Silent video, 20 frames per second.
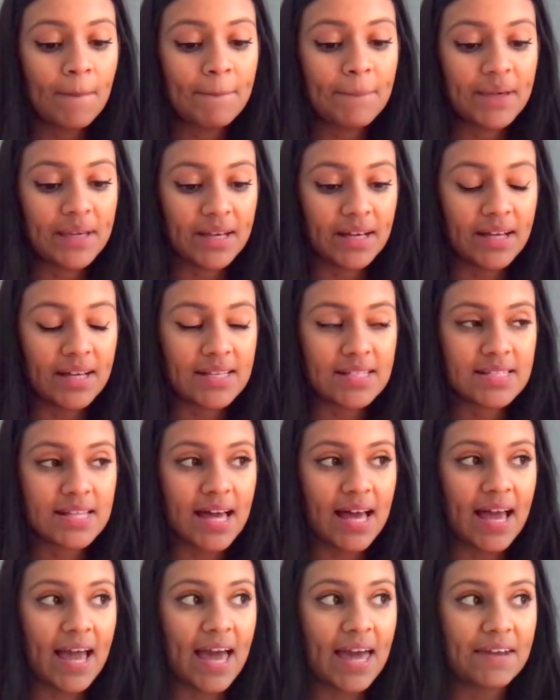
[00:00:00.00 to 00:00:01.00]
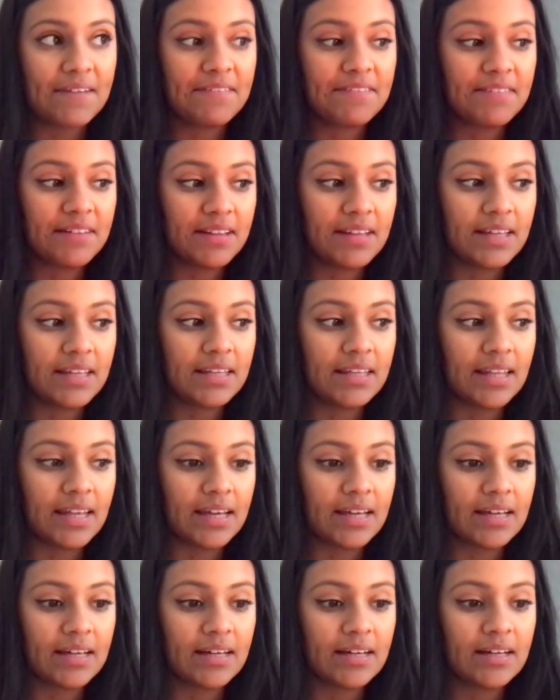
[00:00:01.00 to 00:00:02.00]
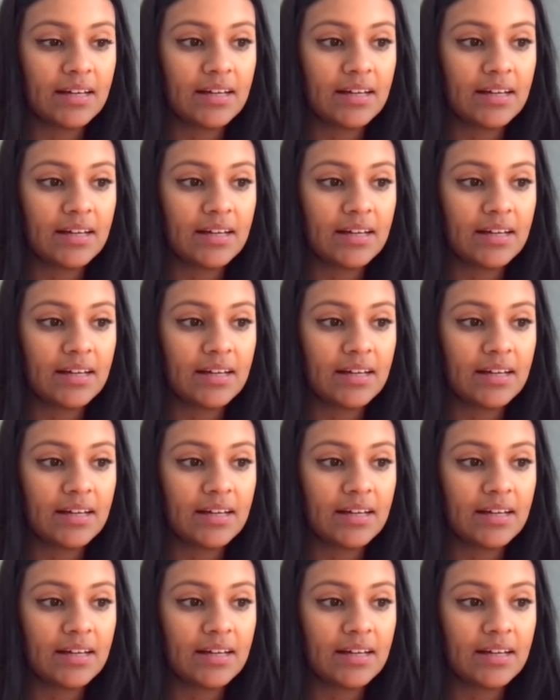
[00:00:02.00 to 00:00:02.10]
because I had a feeling like